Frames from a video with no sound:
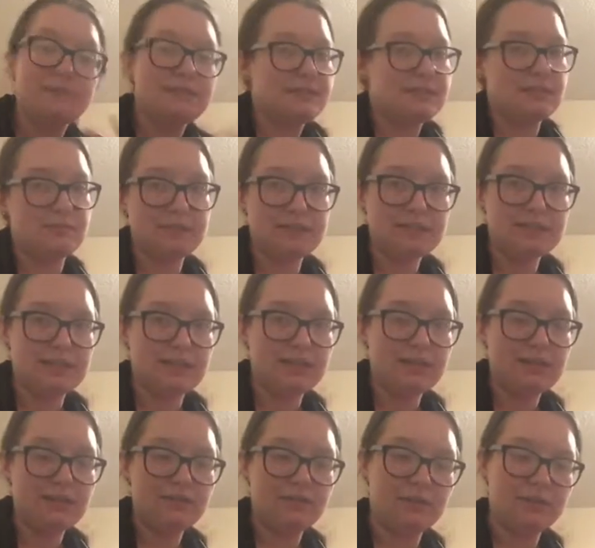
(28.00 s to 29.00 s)
Mississippi State
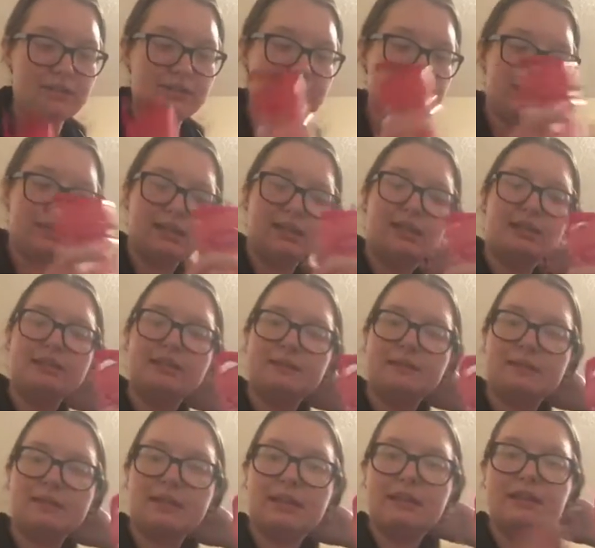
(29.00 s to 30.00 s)
University's
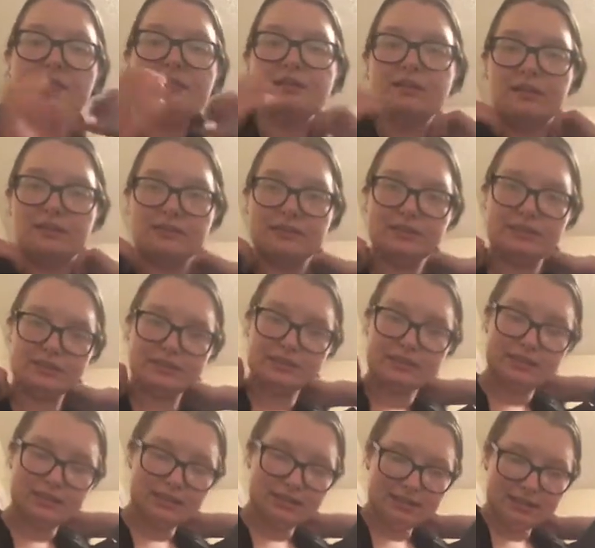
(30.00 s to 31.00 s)
mental health
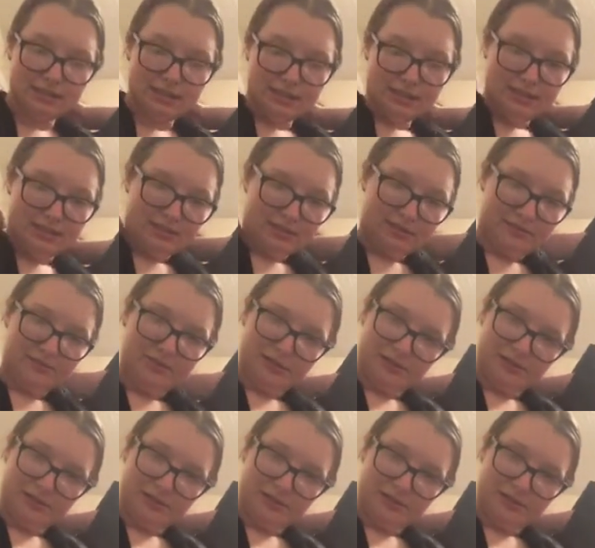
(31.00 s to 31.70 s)
services. So I'm